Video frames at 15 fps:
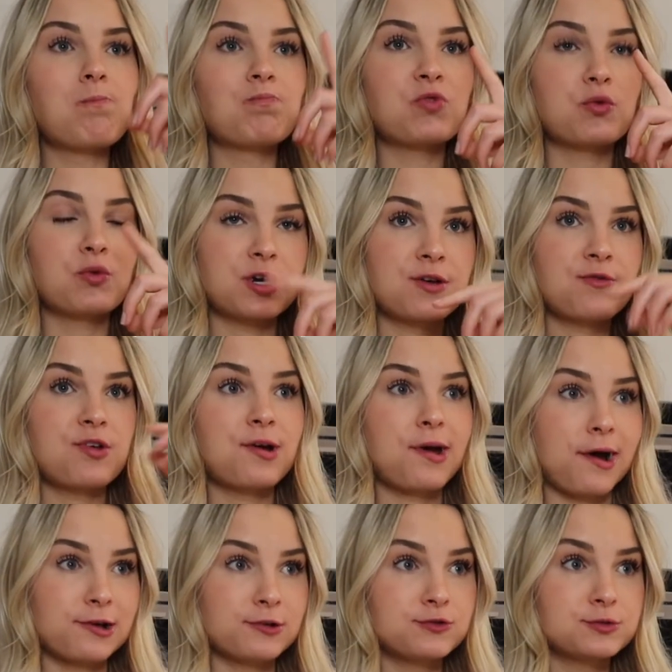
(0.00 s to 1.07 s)
one of the
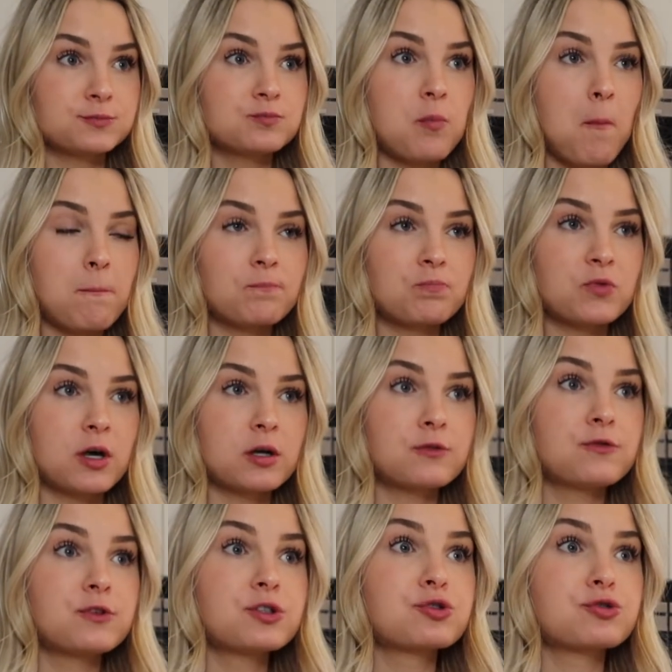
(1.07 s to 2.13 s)
guys out
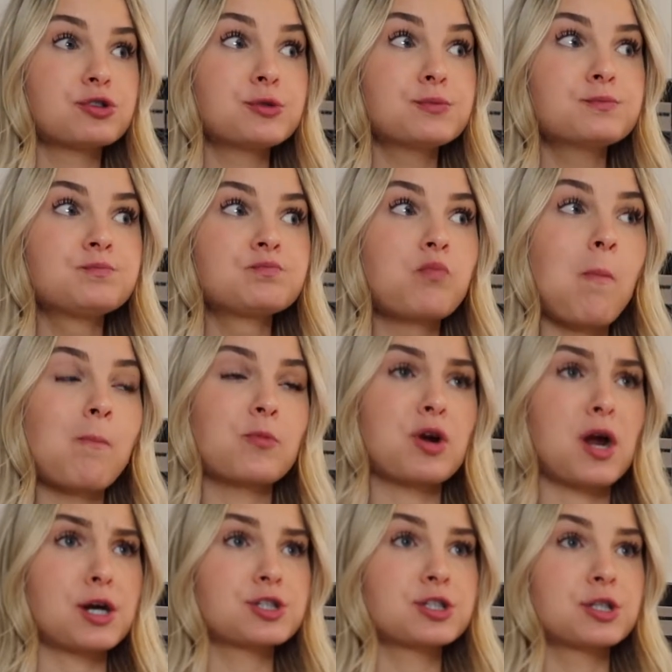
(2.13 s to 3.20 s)
of this group, or
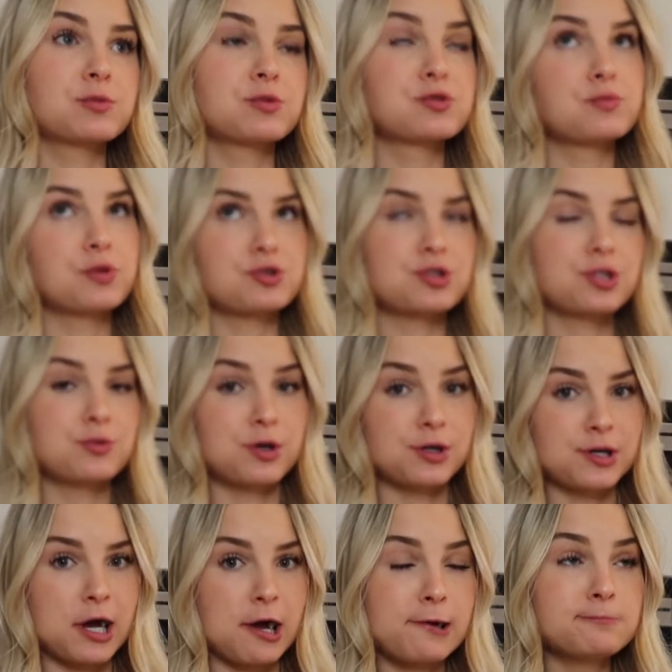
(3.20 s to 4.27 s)
actually it was mostly one
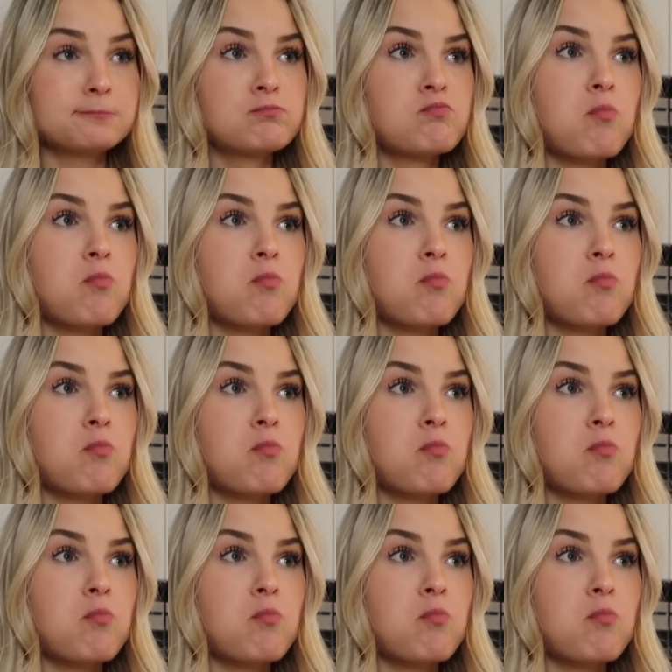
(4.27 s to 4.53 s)
guy,